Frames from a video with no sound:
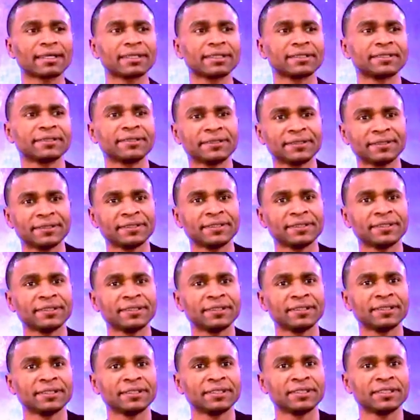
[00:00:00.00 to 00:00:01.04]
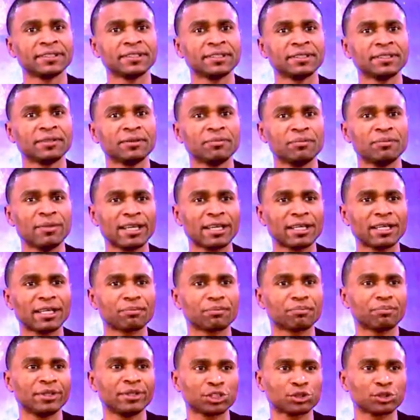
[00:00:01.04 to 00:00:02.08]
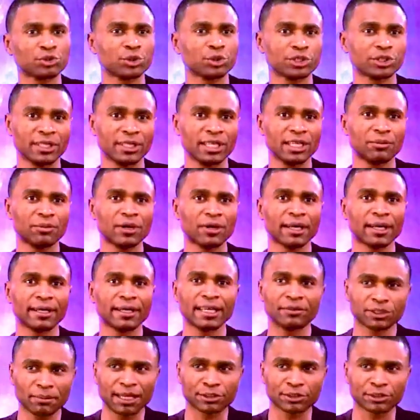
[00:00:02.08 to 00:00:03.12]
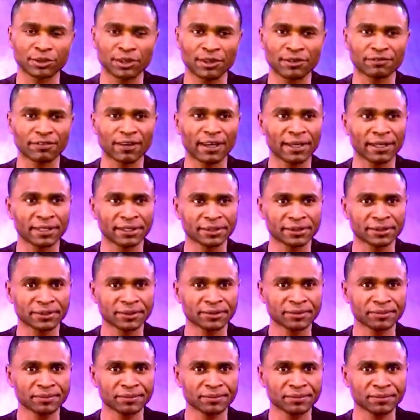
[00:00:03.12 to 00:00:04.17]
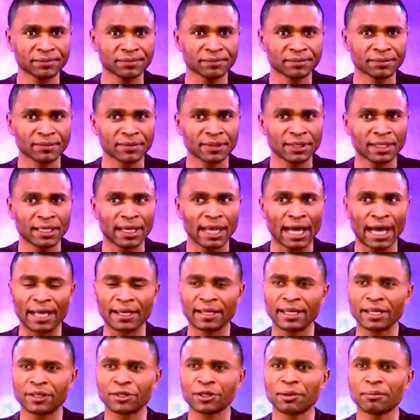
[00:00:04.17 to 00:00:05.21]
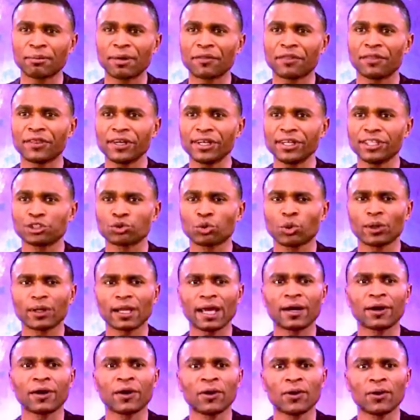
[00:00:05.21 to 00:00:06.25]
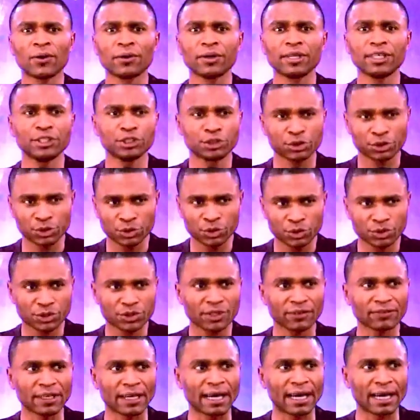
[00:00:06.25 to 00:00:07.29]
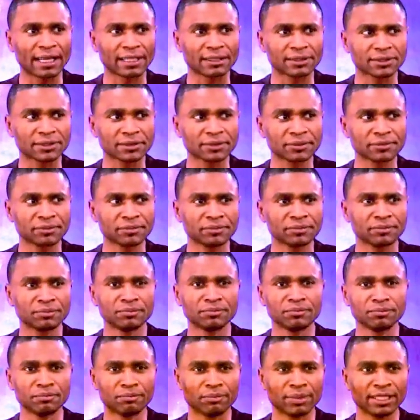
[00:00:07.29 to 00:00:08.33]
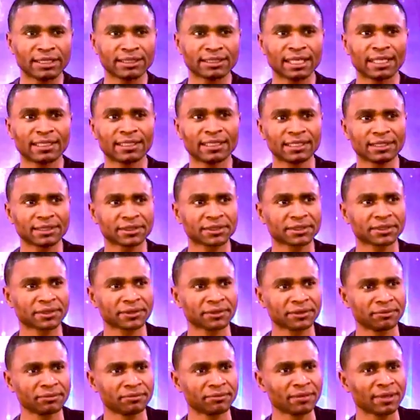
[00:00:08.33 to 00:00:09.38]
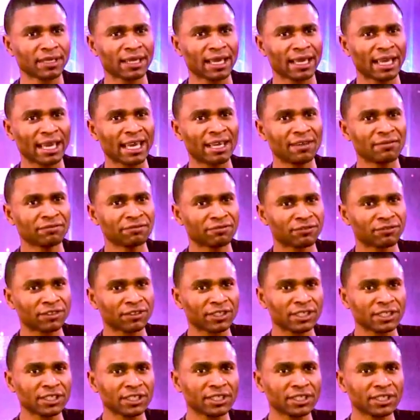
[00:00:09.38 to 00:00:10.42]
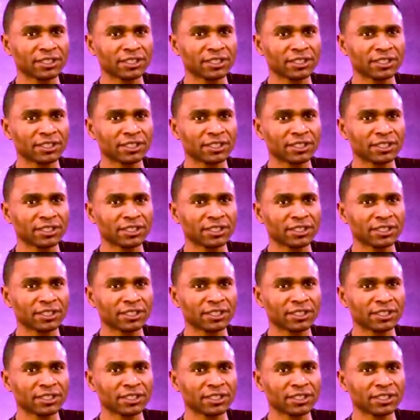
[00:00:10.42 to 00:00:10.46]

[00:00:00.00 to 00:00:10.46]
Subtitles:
make peace with your neighbor, and then return back to offer it. And then number three is what I call issues of the heart. Bitterness, envy,